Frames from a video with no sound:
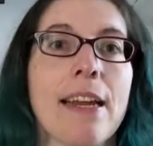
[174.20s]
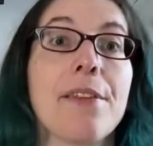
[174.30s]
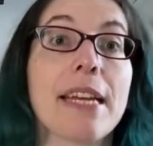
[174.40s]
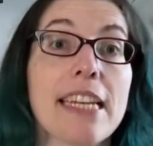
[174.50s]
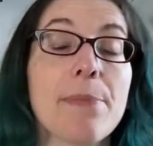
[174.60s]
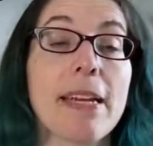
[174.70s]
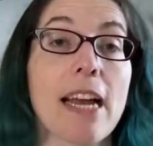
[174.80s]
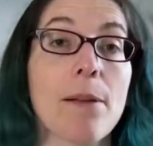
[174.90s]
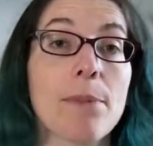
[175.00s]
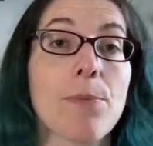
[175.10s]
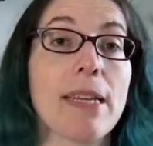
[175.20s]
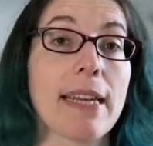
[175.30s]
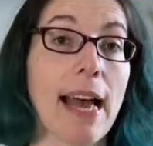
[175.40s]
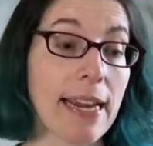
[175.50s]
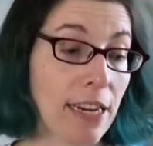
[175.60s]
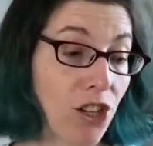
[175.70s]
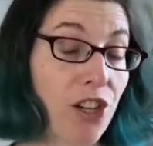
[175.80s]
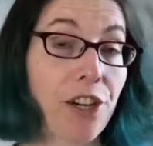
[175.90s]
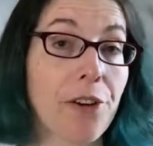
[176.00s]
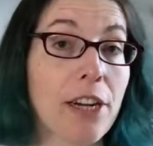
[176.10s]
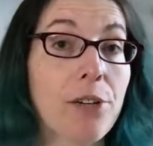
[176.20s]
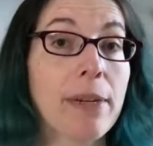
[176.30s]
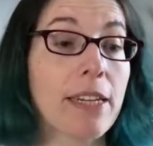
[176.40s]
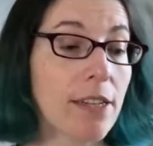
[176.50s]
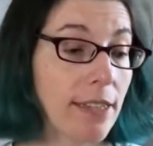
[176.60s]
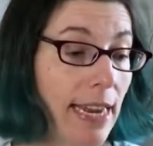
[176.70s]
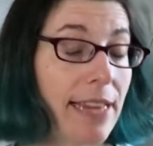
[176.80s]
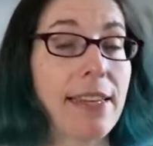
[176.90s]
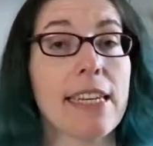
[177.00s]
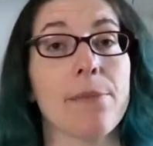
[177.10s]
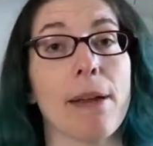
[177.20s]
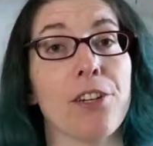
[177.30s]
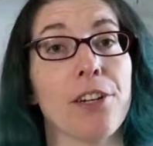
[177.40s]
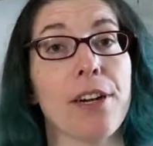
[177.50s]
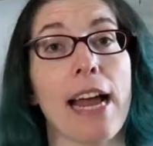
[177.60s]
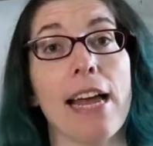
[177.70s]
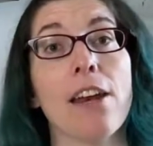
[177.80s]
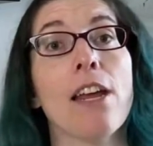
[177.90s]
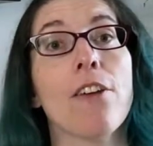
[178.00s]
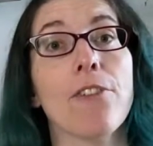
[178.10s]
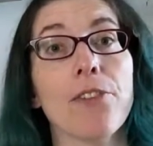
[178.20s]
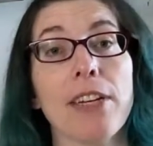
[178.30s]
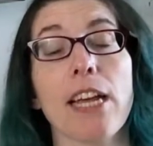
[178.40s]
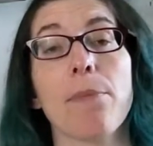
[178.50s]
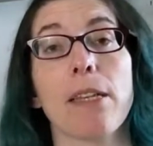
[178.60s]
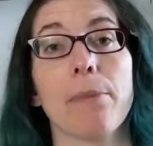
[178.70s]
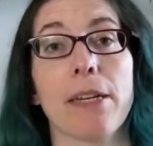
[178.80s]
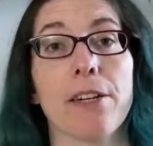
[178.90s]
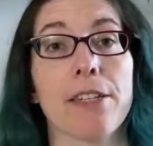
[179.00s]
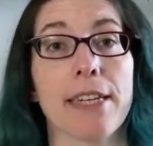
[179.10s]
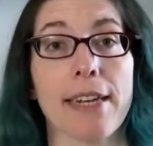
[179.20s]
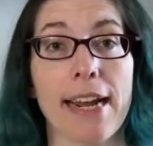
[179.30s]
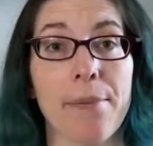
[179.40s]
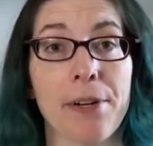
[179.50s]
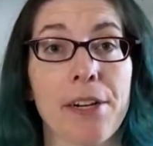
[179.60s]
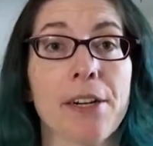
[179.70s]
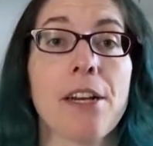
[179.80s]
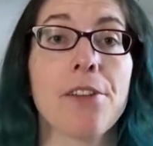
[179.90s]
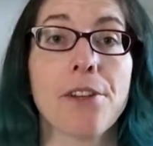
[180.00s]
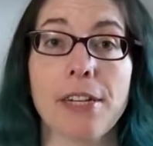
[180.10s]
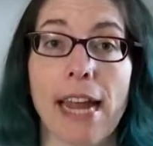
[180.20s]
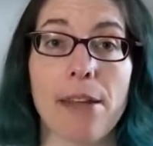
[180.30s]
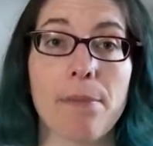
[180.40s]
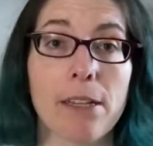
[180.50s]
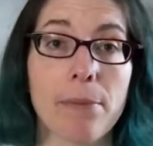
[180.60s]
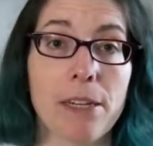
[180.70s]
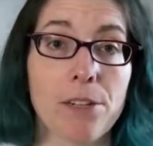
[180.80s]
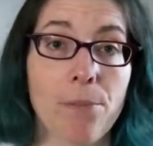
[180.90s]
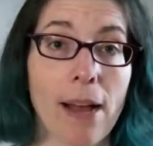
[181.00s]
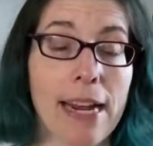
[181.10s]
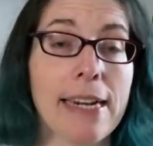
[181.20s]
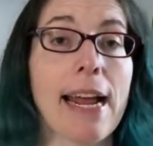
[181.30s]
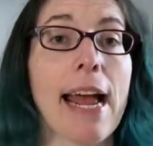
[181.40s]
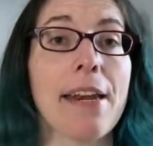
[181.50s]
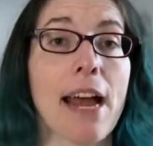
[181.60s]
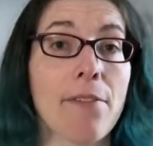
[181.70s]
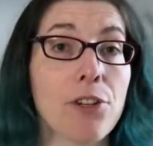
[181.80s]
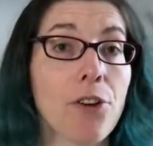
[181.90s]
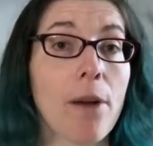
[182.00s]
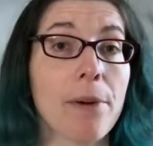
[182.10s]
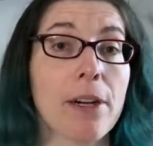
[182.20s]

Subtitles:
The Kismet comes with Chaya's Sugar Rush wheels, and these measure at 58mm in diameter, 38mm wide, and have a diameter